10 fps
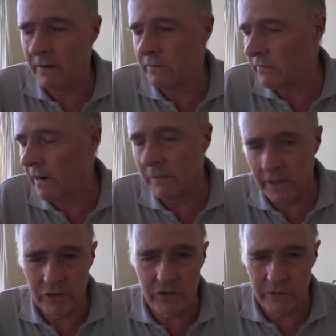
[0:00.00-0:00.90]
travel
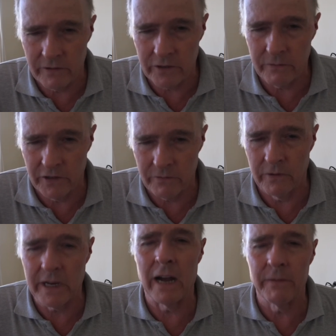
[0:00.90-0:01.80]
insurance, which
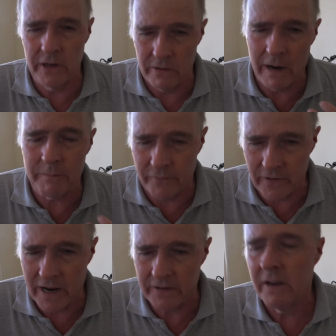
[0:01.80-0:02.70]
will cover you up
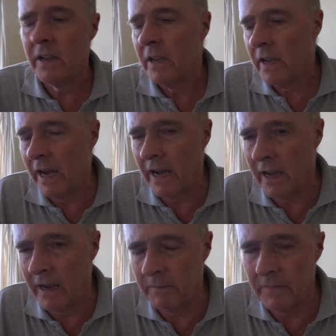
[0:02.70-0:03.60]
front,
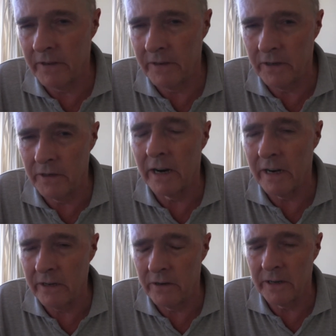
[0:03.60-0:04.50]
you
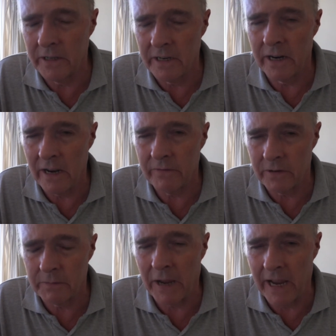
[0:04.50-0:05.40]
don't have
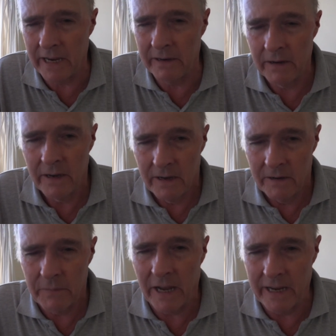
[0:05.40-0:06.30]
to pay
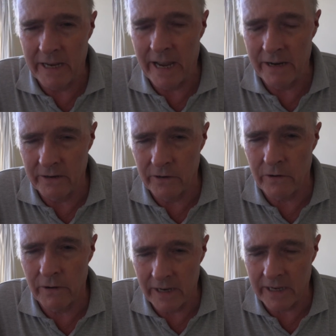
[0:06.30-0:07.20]
out of your
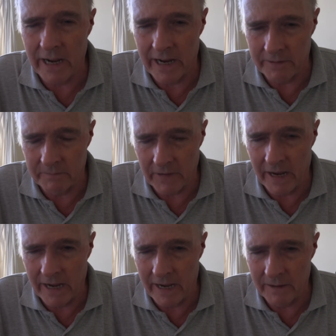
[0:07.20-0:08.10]
credit card
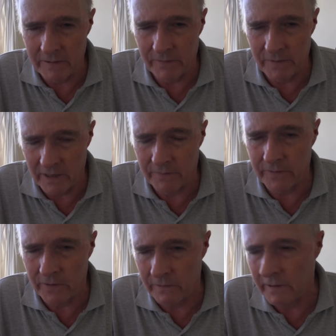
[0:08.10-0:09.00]

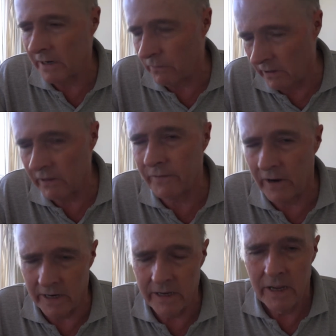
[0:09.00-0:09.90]
if you're
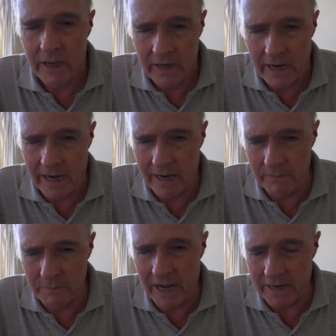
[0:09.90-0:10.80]
qualified.
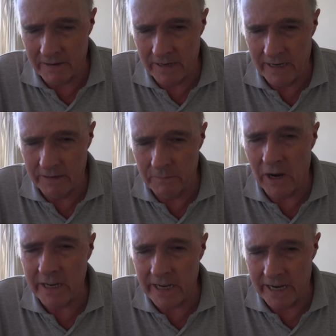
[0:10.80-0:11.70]
But in
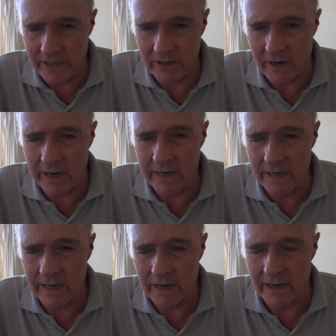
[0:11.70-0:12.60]
my case,
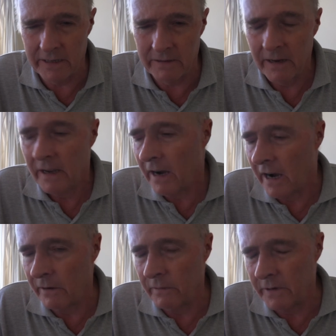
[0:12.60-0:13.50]
I
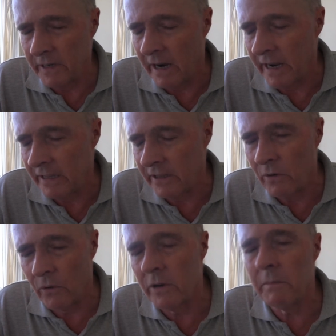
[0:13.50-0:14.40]
had the
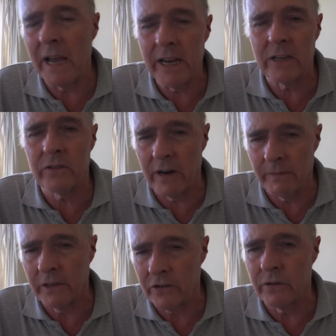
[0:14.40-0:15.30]
automatic
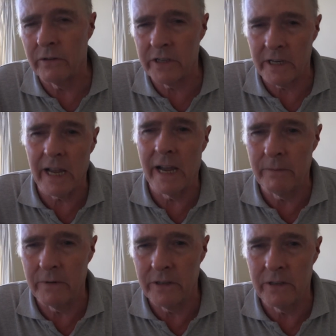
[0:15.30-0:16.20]
travel insurance that
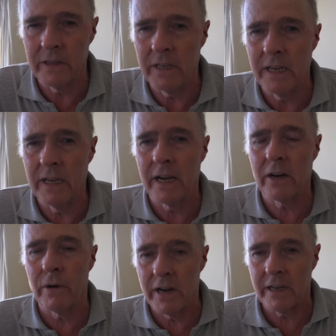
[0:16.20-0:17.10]
came with the
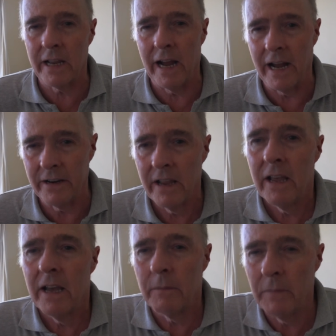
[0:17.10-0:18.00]
credit card.
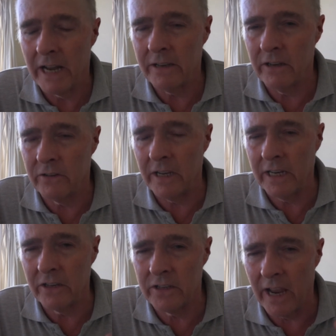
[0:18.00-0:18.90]
But the
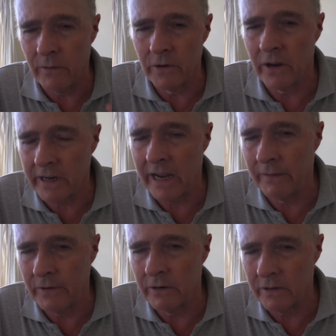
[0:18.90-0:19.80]
thing is, they will not
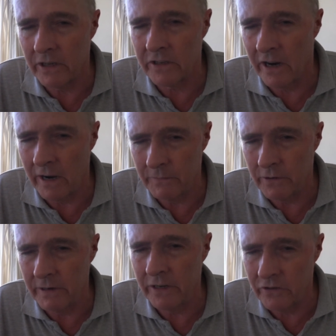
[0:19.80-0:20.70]
cover you at the time
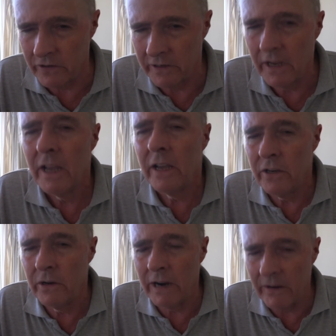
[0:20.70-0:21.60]
you're injured.
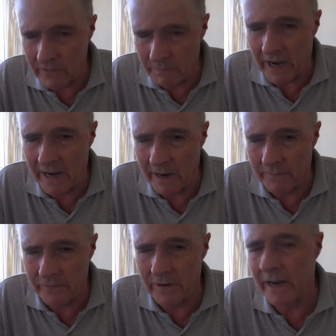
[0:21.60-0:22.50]
You have to pay
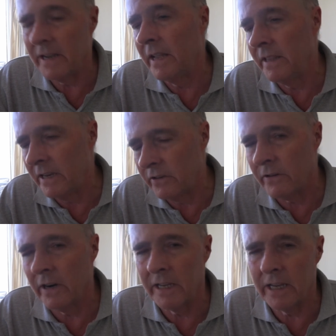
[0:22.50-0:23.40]
up front and then
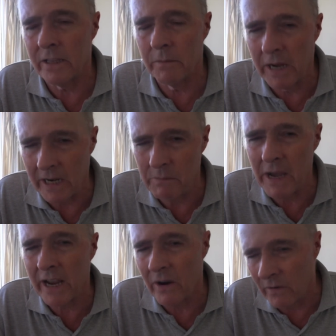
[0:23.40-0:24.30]
try to get the money
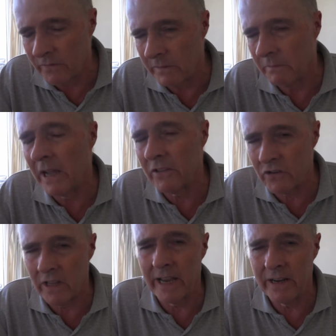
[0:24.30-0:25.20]
back off them
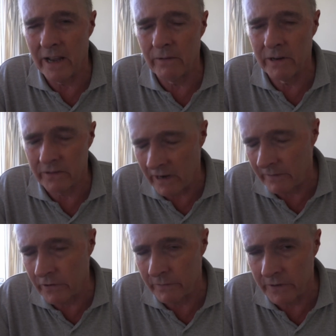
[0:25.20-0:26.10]
months later
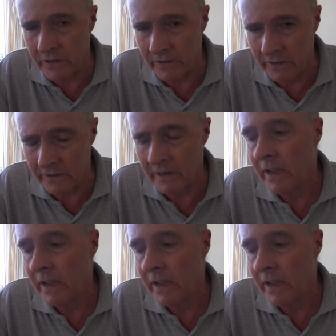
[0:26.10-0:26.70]
after you've returned.